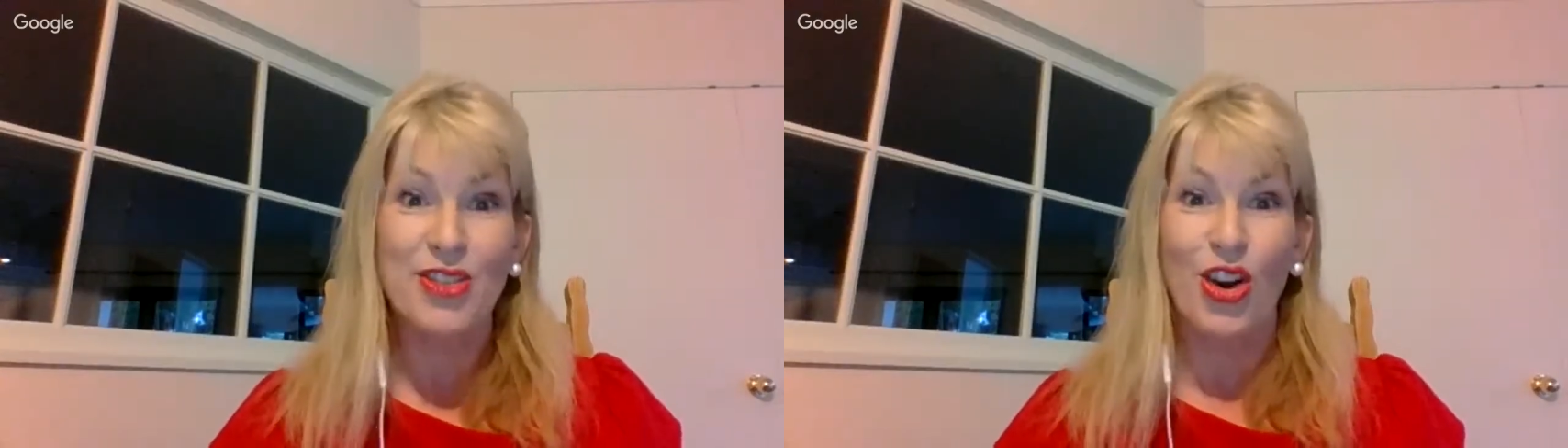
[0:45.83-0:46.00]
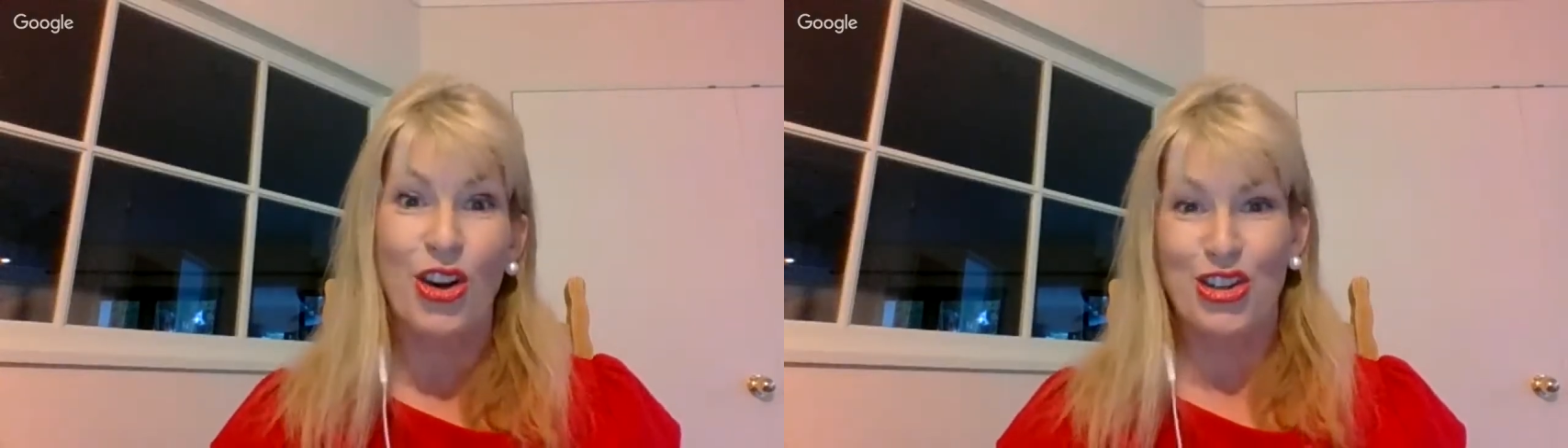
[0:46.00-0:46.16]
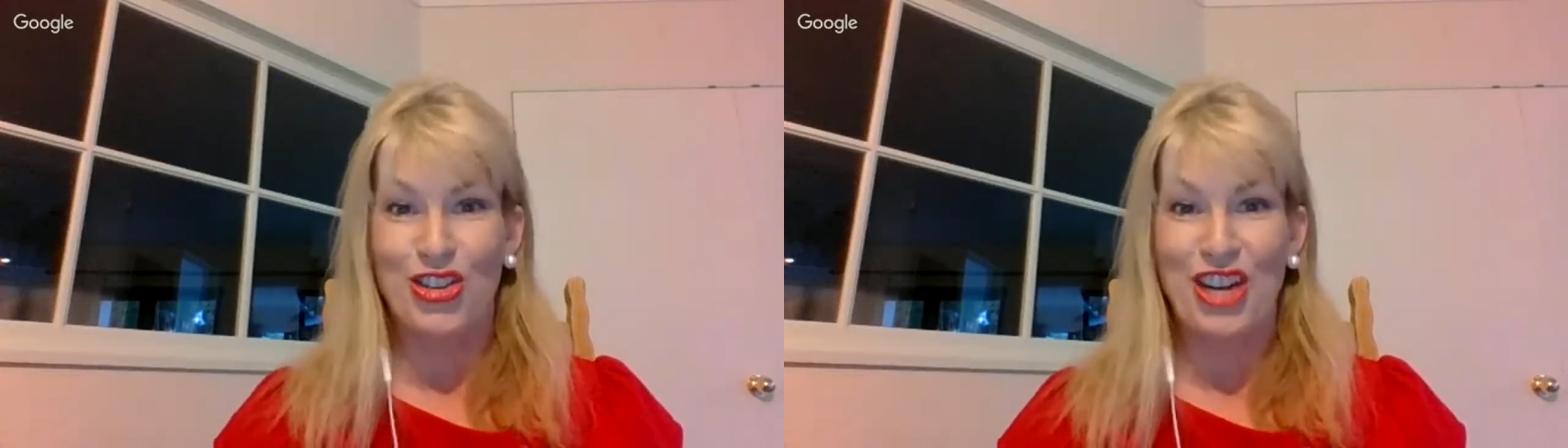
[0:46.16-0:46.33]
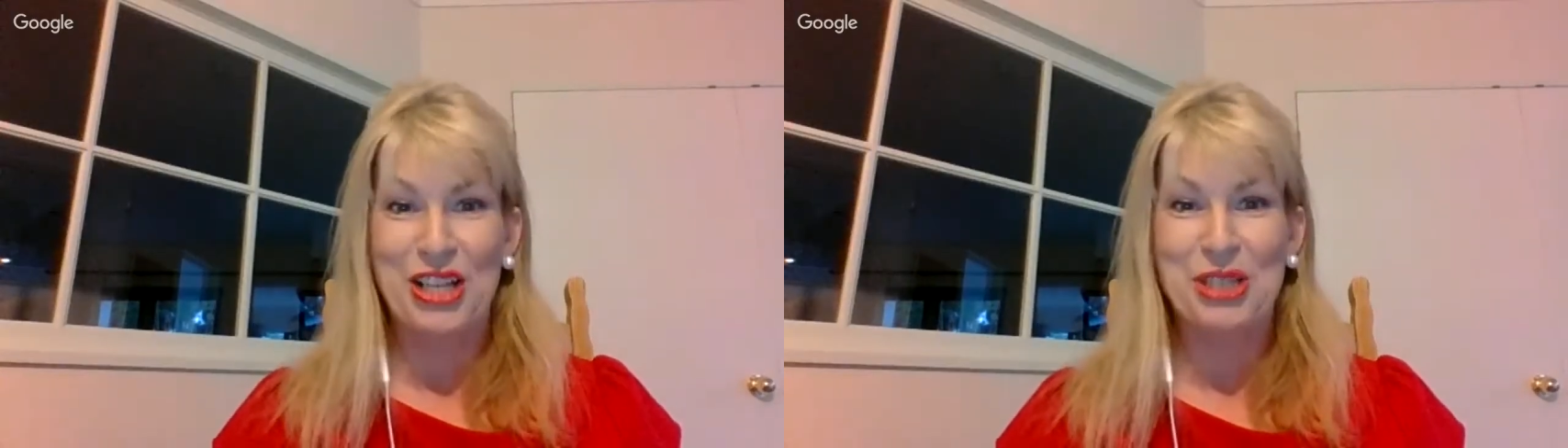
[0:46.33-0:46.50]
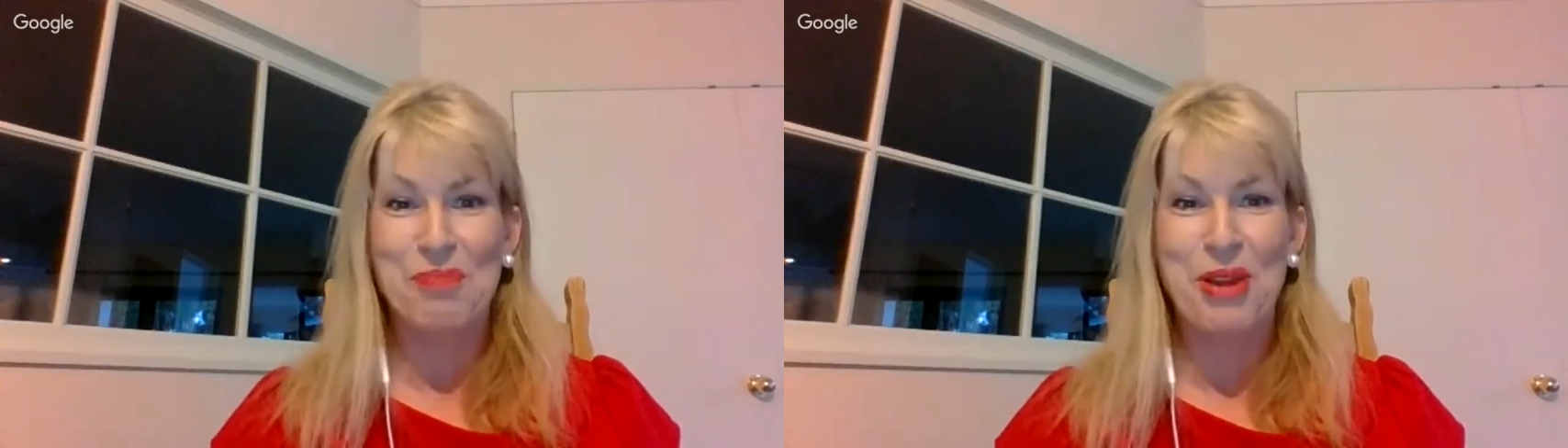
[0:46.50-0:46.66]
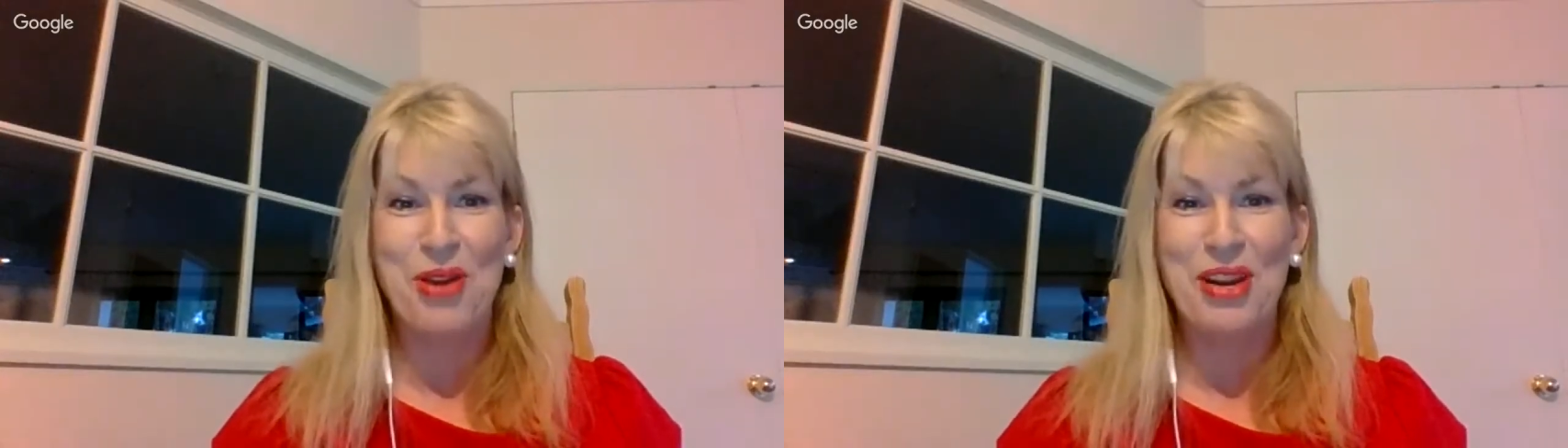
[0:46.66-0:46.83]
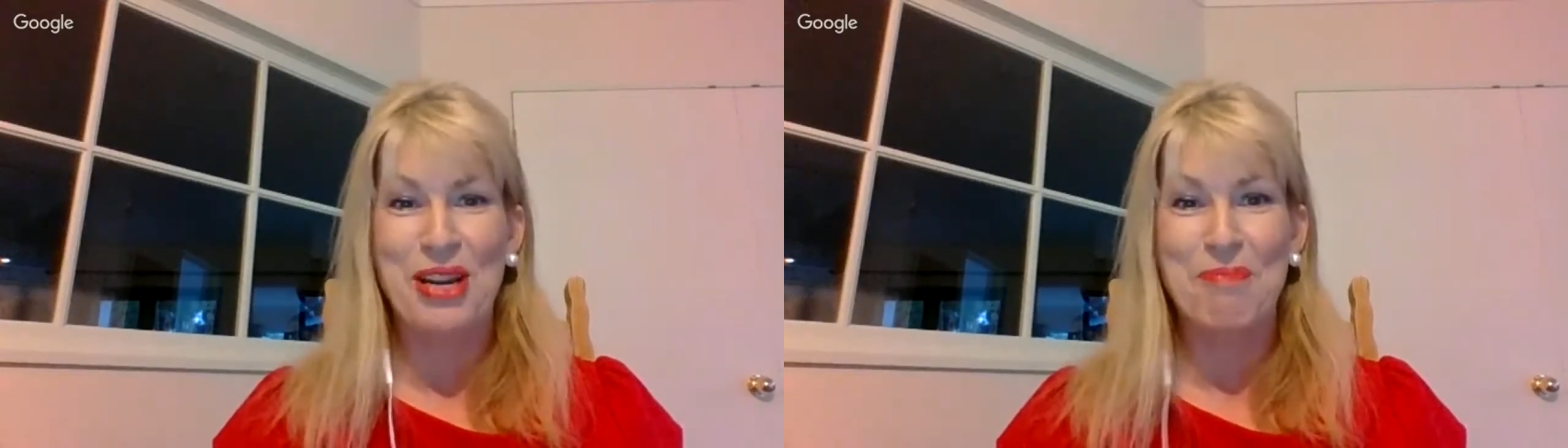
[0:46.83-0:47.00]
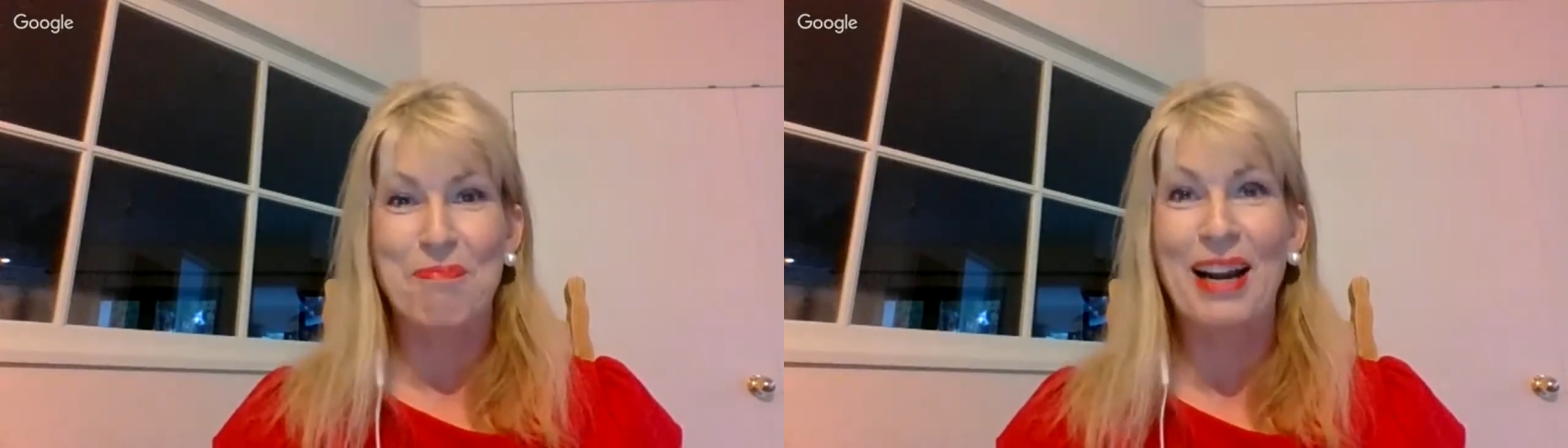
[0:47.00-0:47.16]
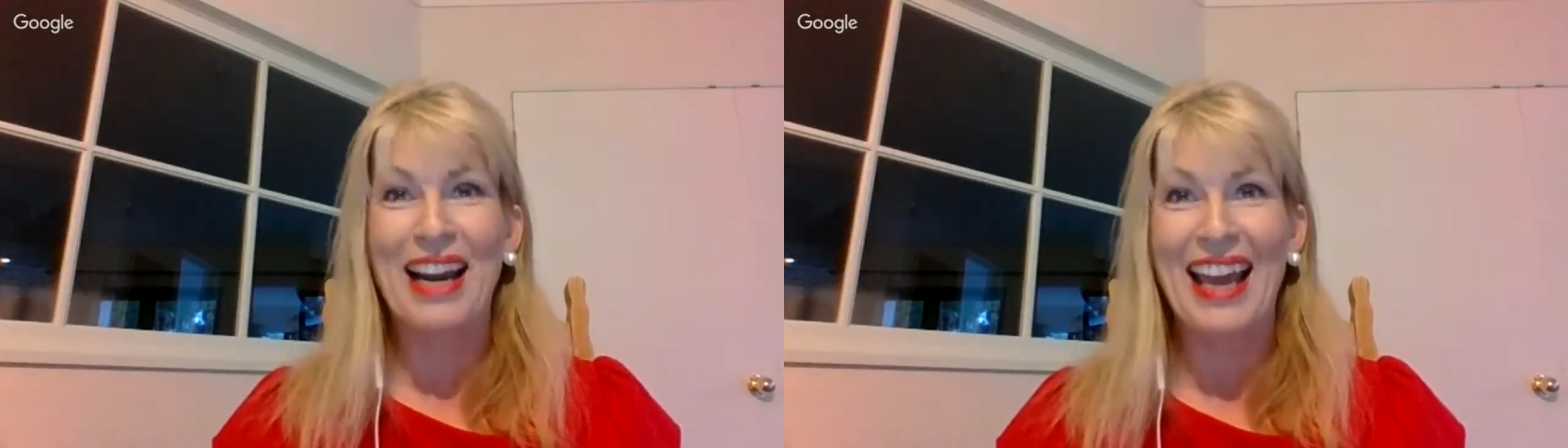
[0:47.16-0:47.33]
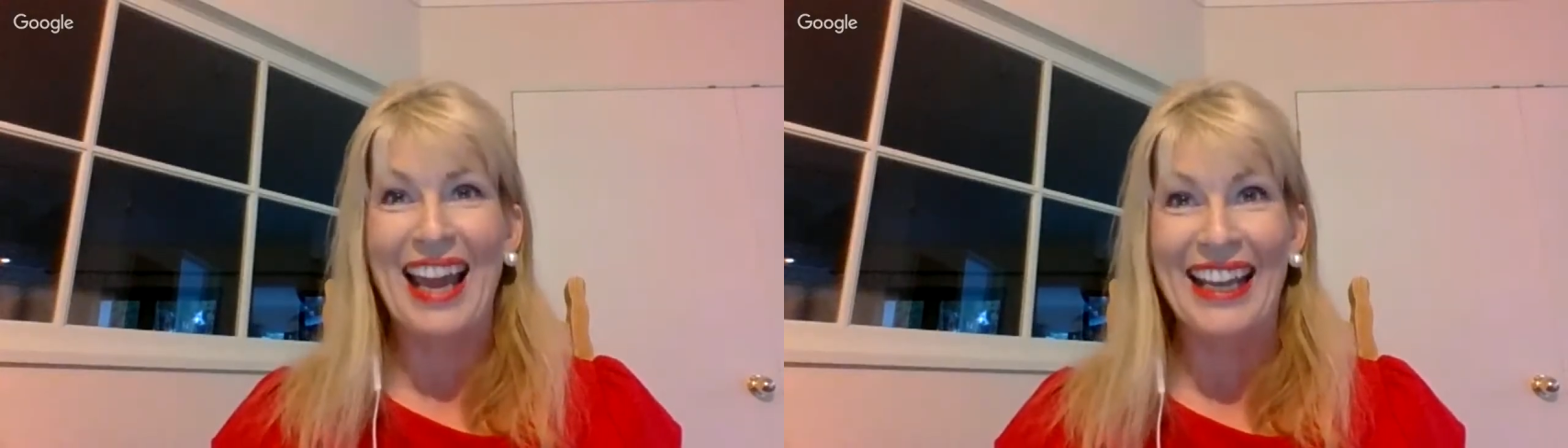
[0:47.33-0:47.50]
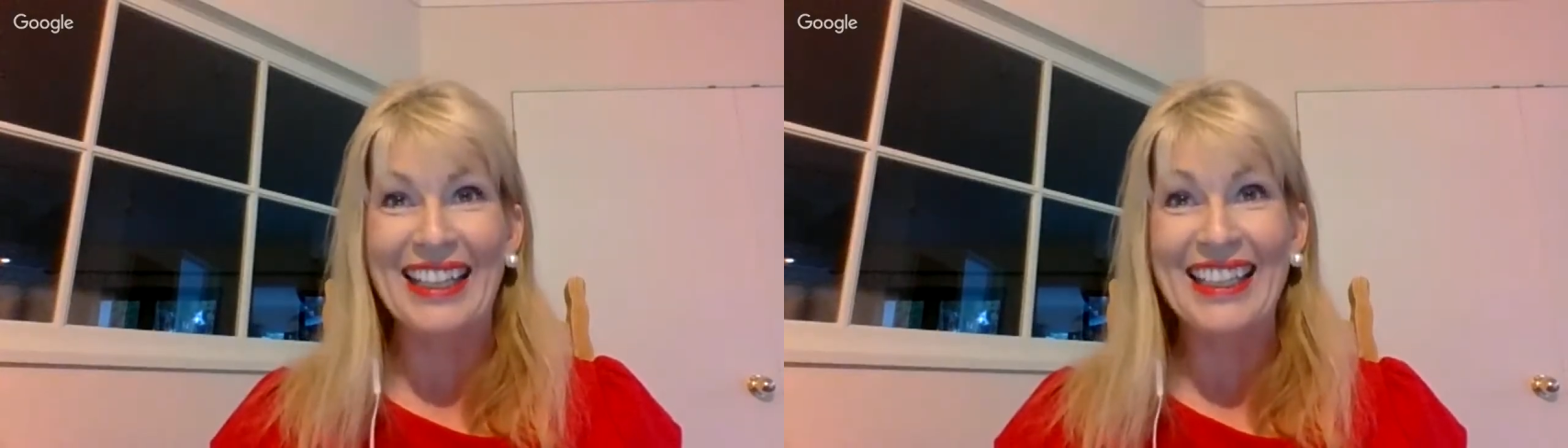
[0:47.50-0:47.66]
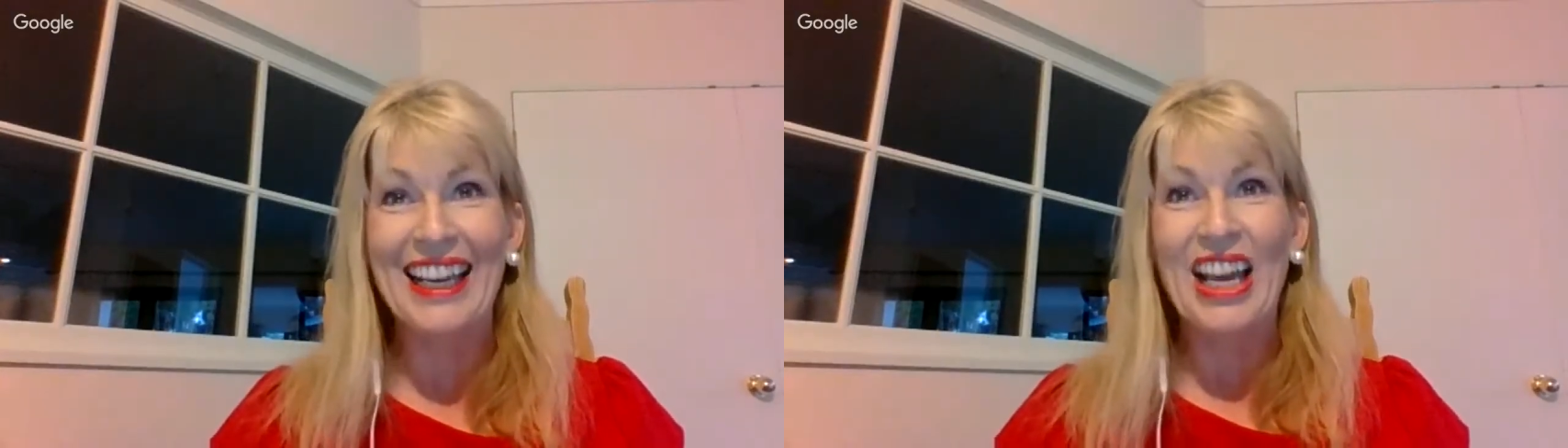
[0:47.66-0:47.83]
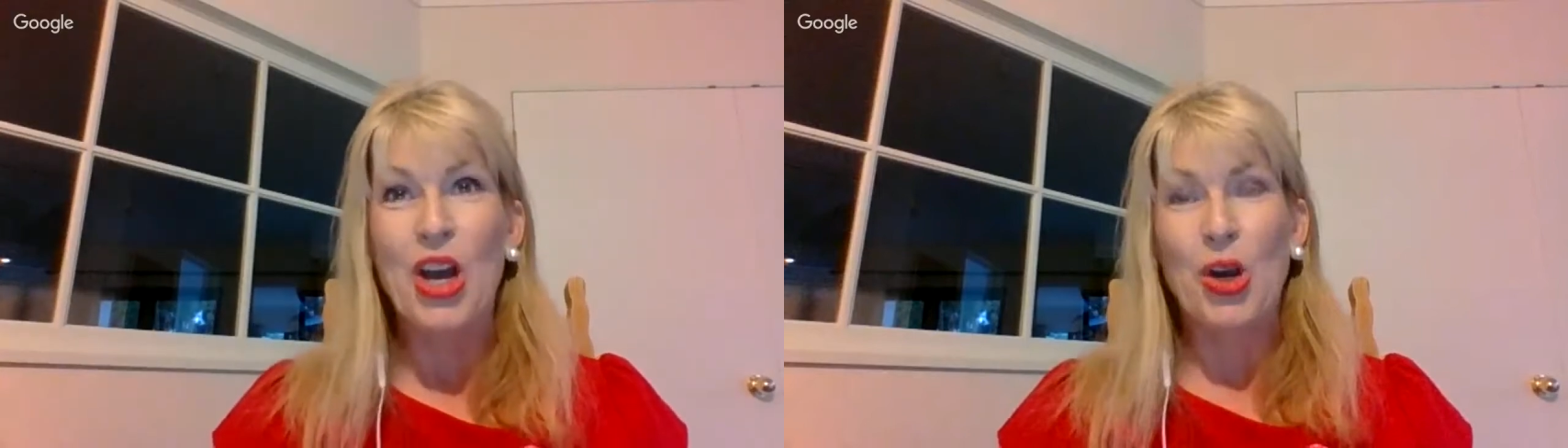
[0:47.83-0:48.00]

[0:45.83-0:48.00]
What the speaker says: based on a Shakespearean play